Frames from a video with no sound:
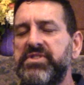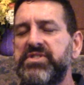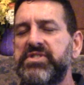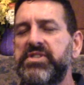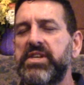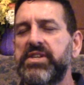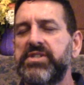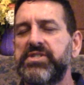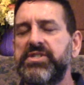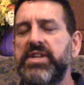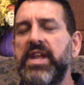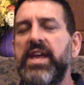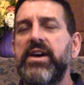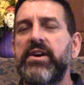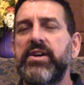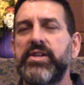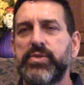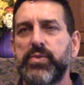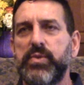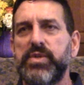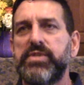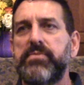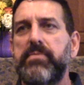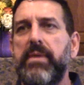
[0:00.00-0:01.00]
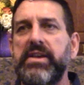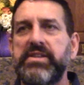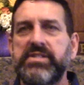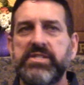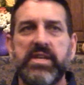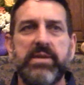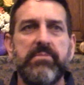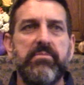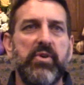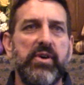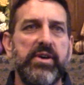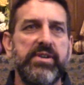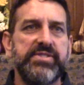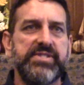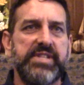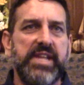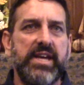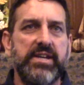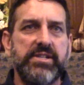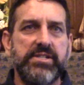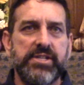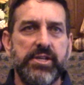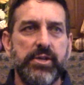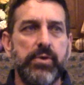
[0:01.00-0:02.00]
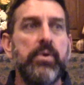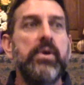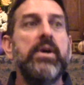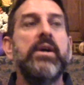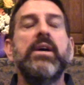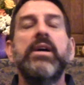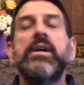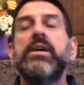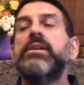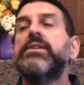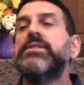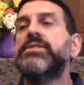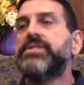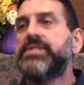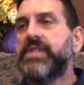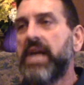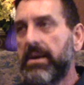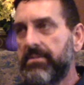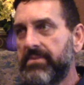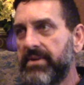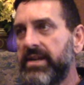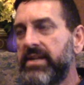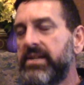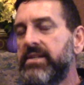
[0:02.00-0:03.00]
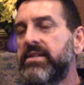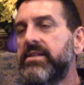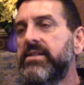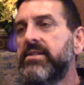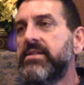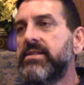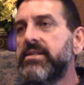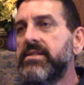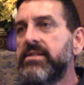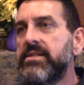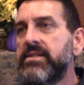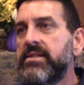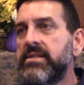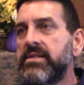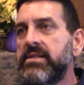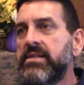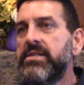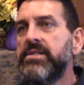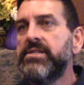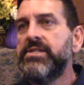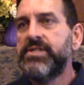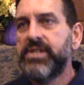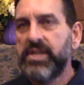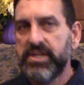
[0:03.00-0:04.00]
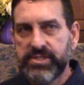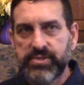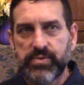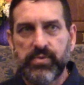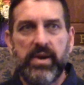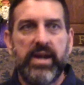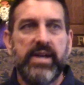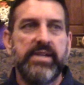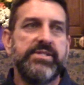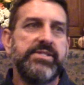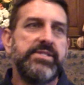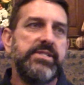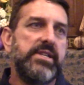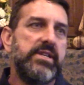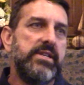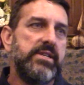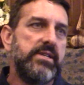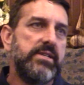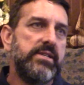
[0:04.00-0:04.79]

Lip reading: 6 nails, which basically boils down to stop it, just rest.